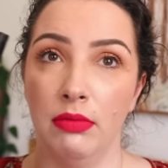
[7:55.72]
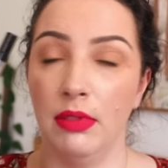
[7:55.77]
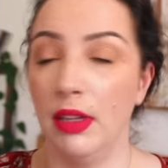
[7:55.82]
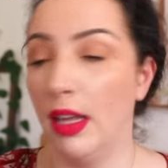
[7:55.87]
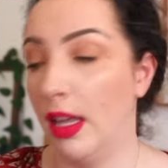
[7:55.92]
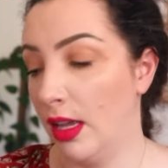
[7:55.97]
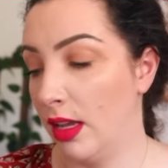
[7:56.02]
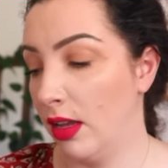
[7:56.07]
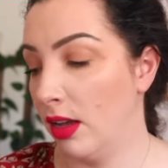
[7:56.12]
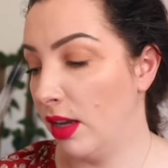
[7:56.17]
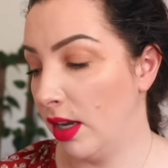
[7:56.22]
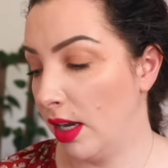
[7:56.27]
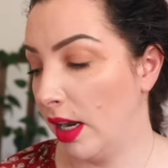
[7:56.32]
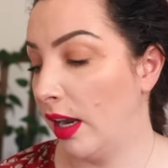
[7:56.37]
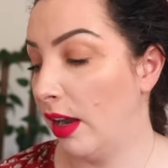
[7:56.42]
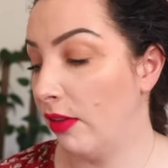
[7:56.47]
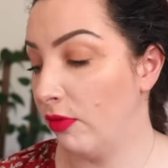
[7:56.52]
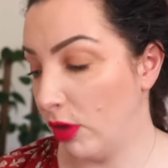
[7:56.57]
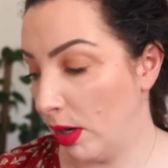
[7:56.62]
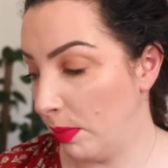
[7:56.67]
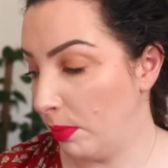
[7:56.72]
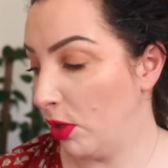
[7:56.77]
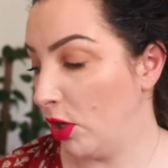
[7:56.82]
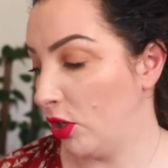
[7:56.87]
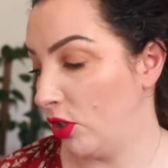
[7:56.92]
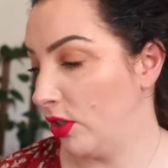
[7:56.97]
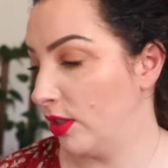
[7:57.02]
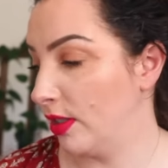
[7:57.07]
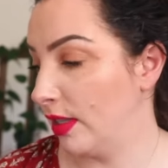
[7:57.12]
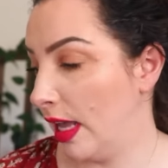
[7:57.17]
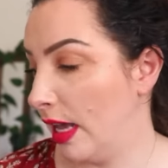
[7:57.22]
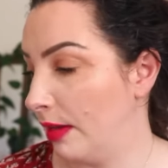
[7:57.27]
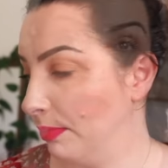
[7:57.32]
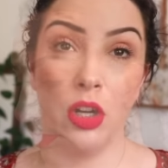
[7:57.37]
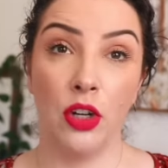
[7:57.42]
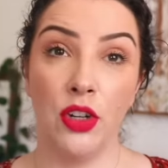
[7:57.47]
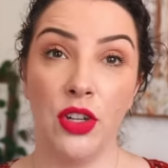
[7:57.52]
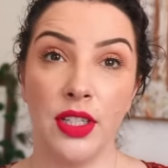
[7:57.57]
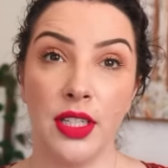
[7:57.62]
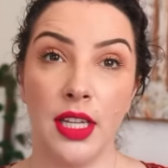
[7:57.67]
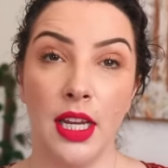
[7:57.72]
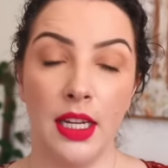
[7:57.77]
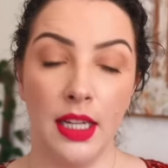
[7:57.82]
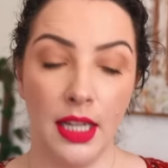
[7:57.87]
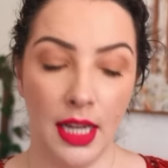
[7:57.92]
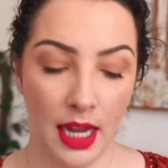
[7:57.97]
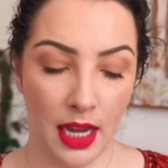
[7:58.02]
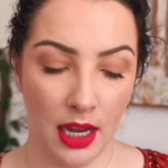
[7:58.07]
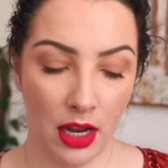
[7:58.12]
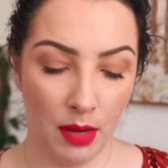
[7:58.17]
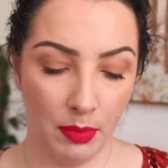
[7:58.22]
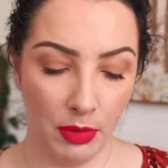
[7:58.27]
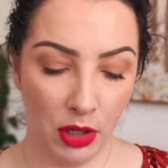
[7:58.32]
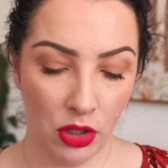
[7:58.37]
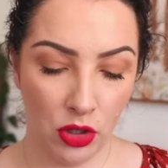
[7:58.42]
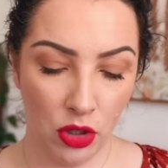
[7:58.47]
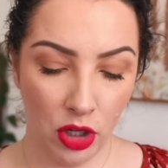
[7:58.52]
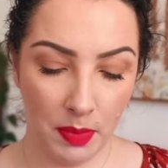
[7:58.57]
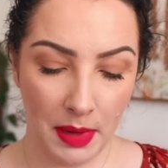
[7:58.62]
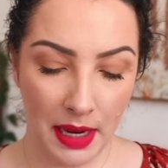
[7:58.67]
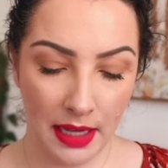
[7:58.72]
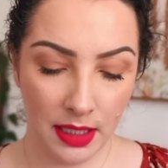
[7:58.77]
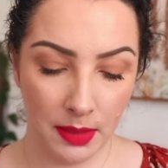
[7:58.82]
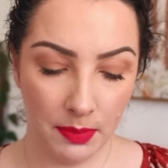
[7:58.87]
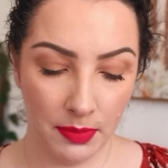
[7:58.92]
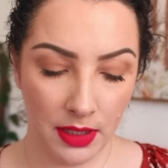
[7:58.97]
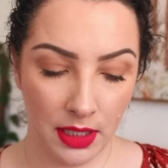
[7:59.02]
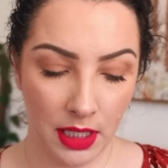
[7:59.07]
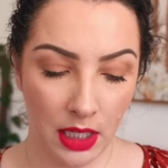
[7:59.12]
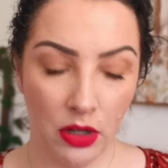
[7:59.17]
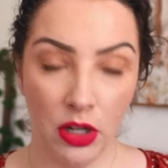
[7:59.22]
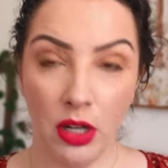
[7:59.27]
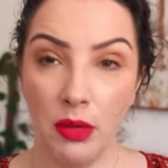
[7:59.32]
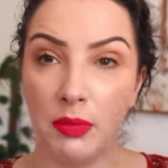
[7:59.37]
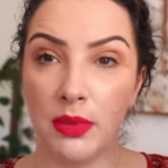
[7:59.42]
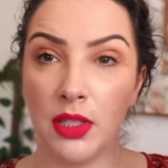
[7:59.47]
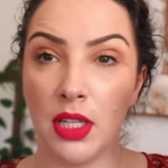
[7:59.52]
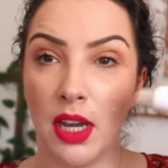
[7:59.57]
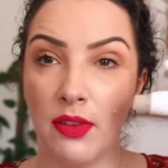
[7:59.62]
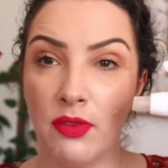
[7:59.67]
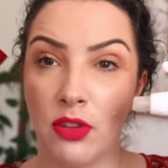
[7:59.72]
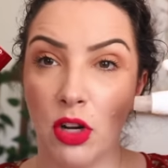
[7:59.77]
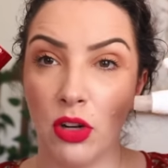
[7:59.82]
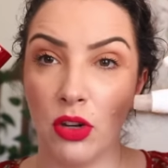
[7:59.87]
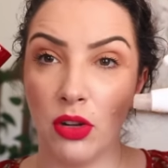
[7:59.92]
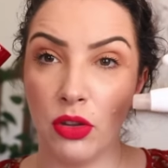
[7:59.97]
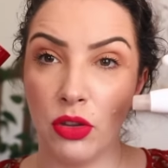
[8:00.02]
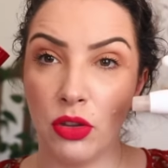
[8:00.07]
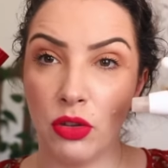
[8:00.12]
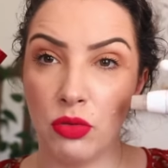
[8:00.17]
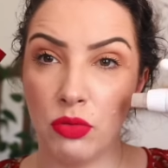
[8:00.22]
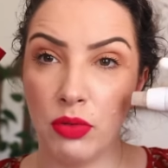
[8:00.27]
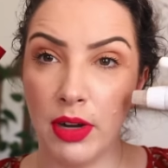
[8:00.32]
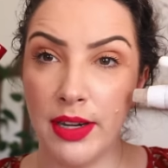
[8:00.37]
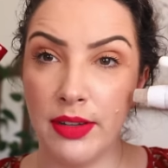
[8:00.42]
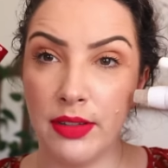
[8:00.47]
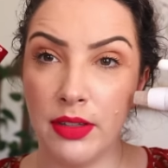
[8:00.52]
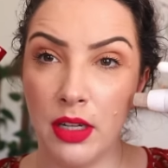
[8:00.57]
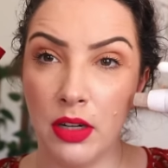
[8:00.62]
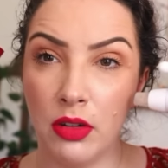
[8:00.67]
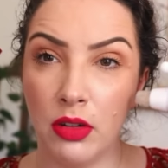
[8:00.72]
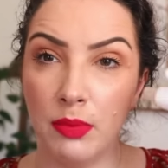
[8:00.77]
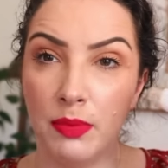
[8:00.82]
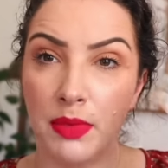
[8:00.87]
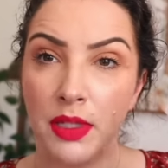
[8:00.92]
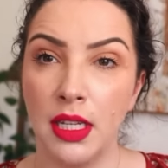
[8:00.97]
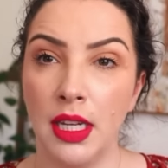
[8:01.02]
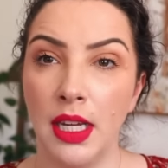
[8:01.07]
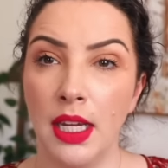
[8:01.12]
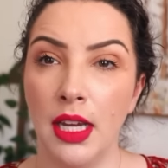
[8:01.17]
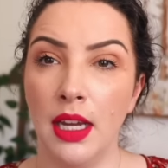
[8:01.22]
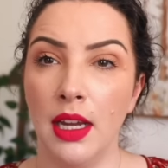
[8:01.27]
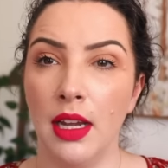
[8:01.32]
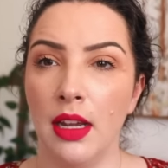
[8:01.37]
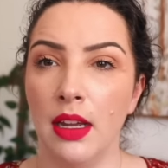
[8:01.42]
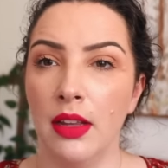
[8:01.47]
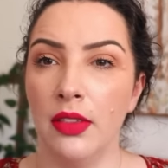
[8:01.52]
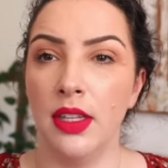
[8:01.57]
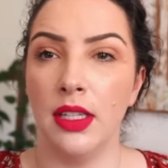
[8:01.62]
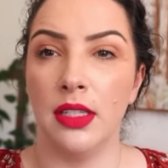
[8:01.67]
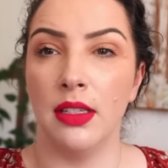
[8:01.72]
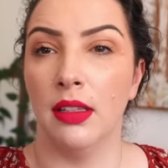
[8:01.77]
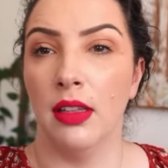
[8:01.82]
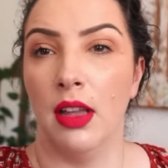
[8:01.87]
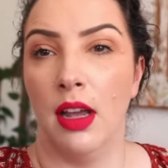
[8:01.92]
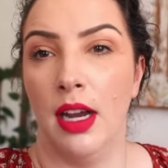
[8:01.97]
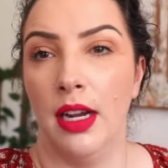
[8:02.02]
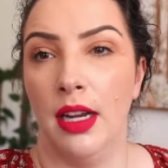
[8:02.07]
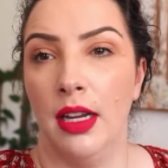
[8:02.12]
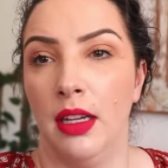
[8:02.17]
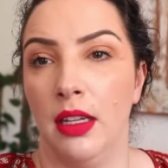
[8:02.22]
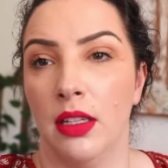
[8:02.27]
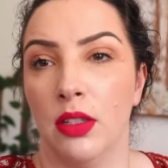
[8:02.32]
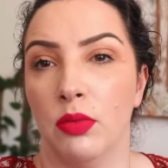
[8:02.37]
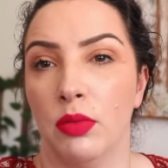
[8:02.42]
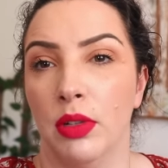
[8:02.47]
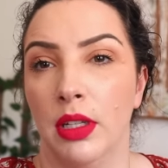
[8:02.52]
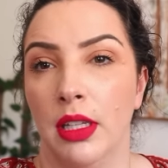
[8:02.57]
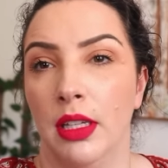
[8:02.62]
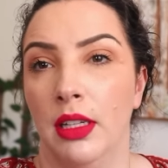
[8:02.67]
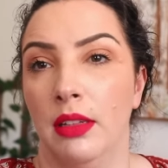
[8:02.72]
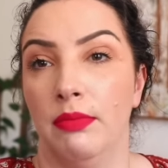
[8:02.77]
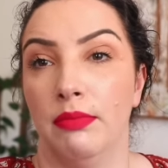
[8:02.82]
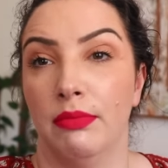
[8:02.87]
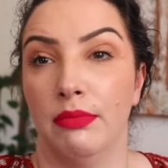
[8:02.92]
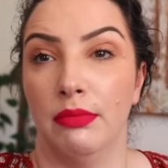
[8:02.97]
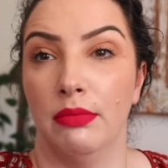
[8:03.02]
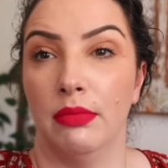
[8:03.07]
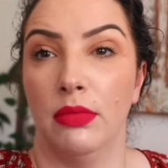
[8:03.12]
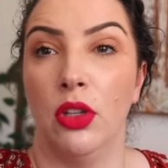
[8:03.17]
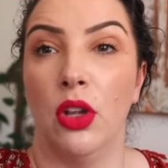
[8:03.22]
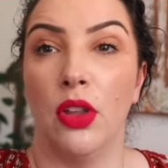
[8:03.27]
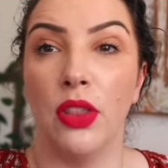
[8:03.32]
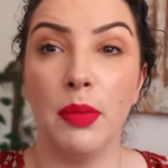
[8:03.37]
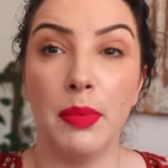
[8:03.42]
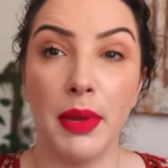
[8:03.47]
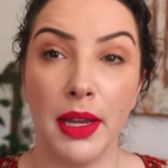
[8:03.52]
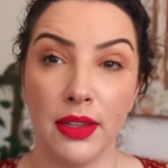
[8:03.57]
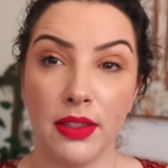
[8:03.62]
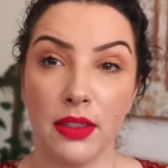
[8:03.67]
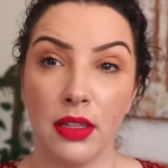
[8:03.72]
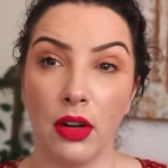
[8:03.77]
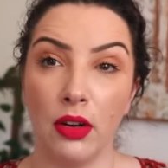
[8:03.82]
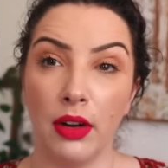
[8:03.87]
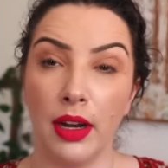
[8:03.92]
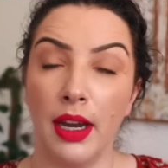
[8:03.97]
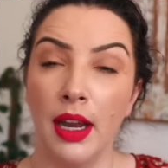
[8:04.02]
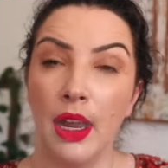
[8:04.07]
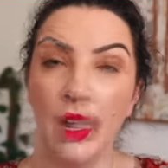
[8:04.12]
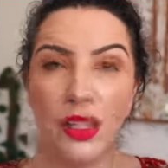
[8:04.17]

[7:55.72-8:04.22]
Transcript: I have repurchased that. Onto skincare, I'm going to talk about some serums. I've got three serums here. This lighting is really not the best, sorry.